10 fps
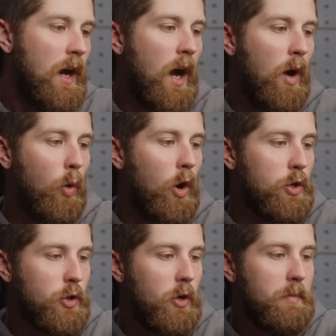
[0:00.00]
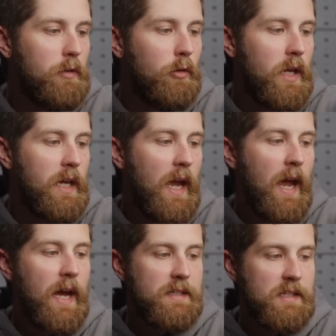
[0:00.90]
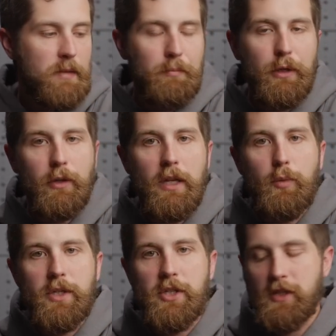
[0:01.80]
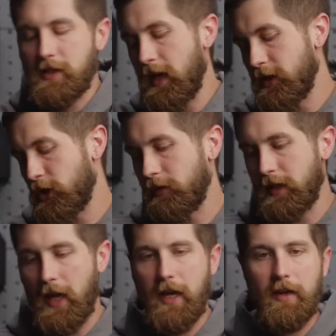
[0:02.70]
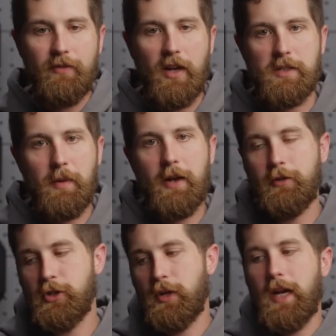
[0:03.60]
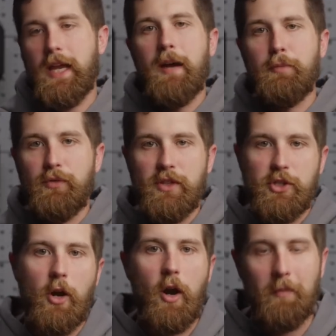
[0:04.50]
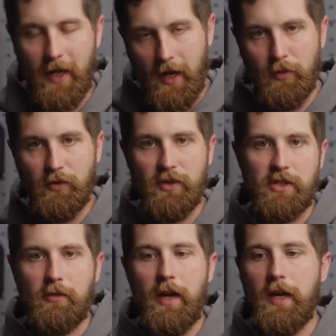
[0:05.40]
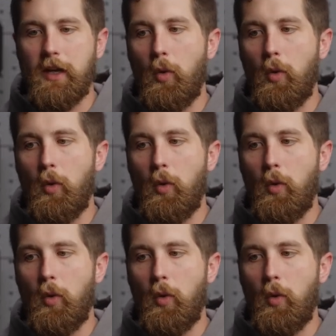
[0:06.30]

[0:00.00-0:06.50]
Uh, we're also going to be looking at disability, which is essentially, hey, I've got a spinal injury, I can't move this arm, I can't move this leg,